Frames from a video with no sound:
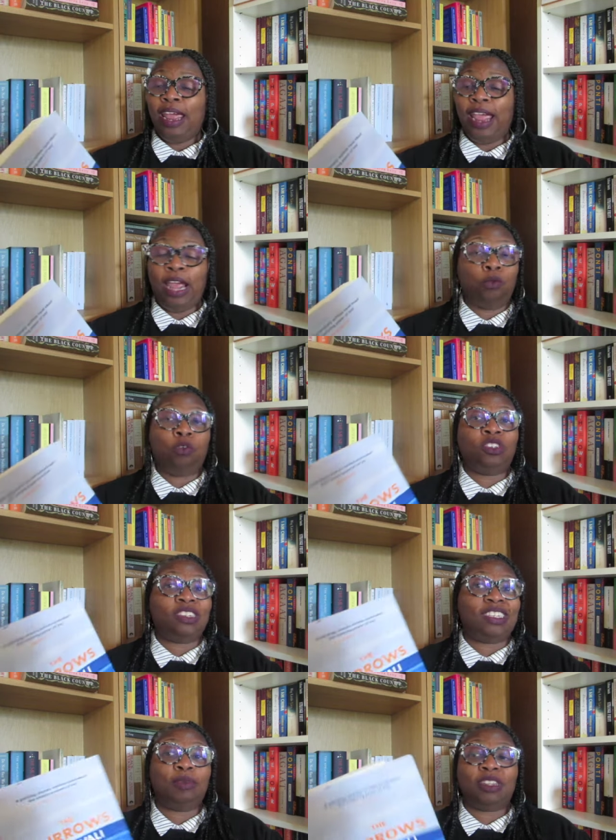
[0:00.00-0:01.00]
and we'll
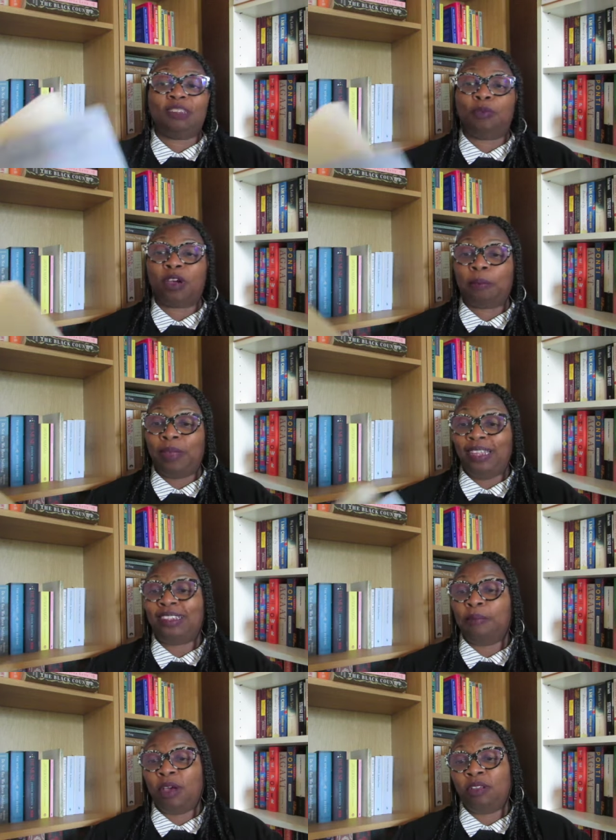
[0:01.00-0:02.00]
just see what this book
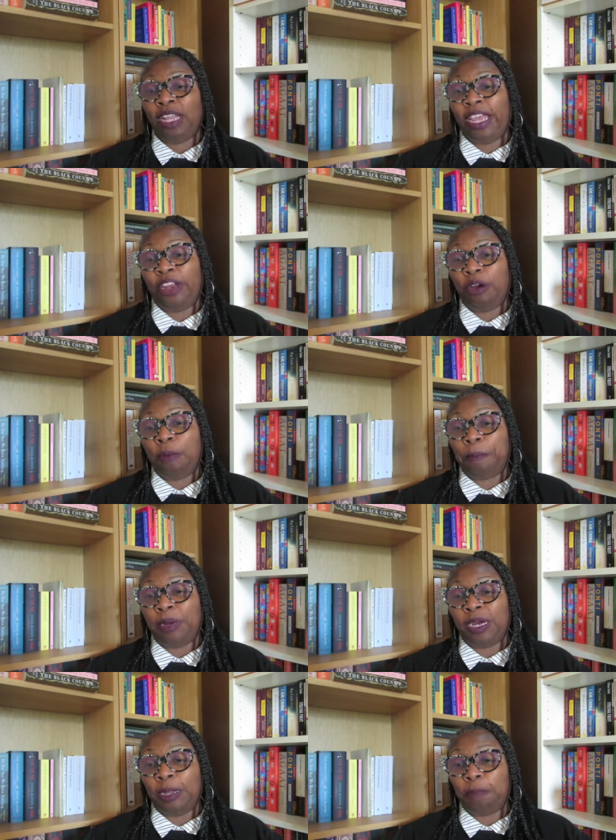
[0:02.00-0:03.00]
is about later.
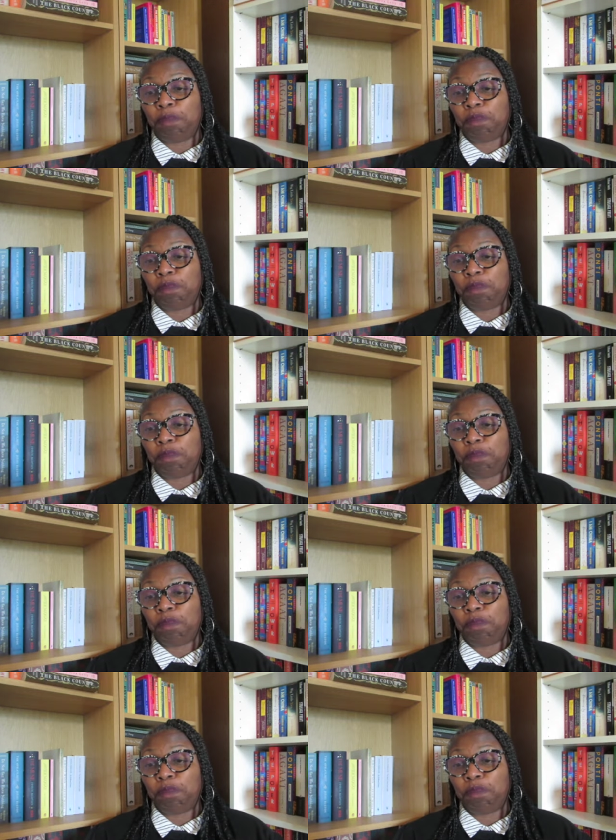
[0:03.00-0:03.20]
But